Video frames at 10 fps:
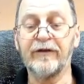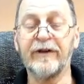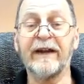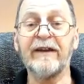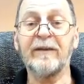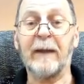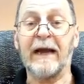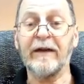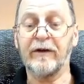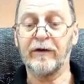She takes
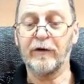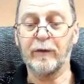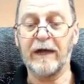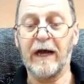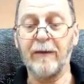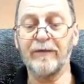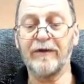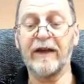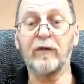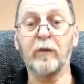Pat to an
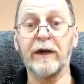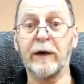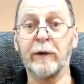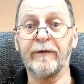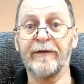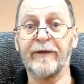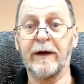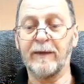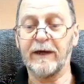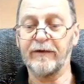upstairs window of the
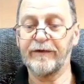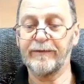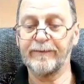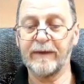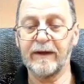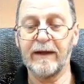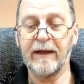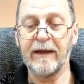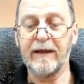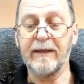farmhouse,
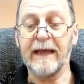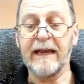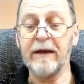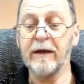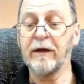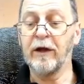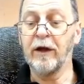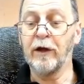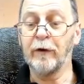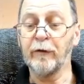then
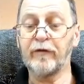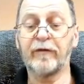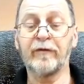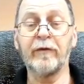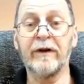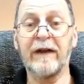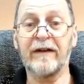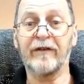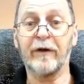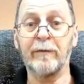looks through the
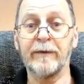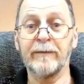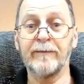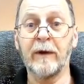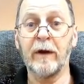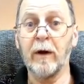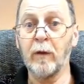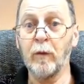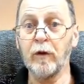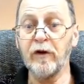telescope.
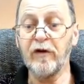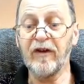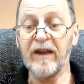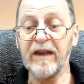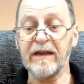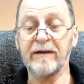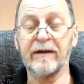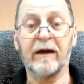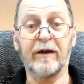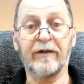What can you see?
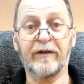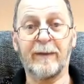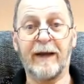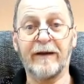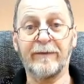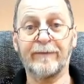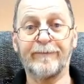Asks Pat.